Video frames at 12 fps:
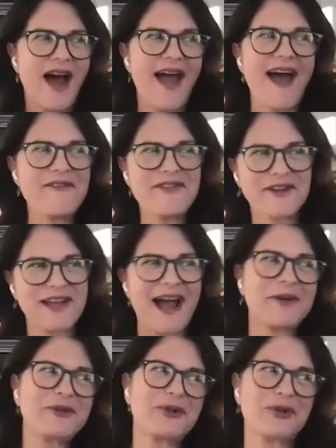I have an
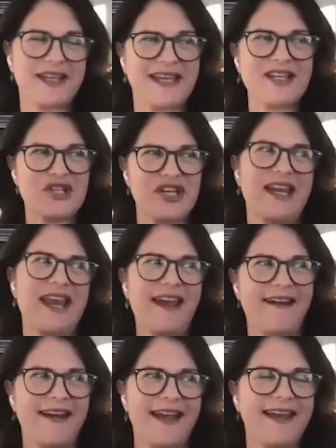outdoor kitchen
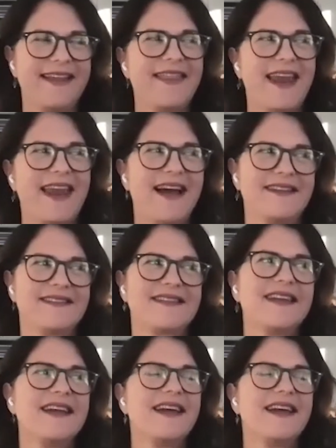area that has